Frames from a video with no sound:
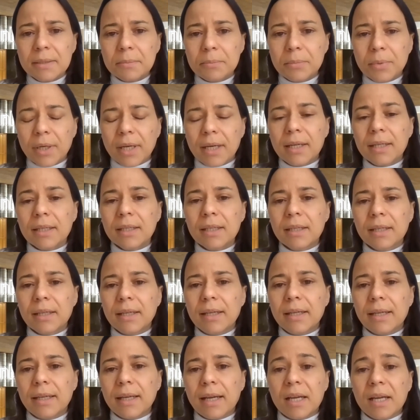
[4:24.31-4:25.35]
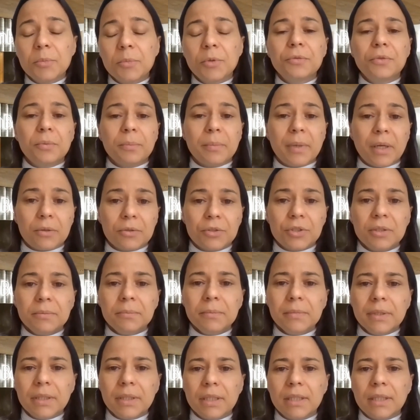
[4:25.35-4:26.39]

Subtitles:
in Prague, I moved to Belgium.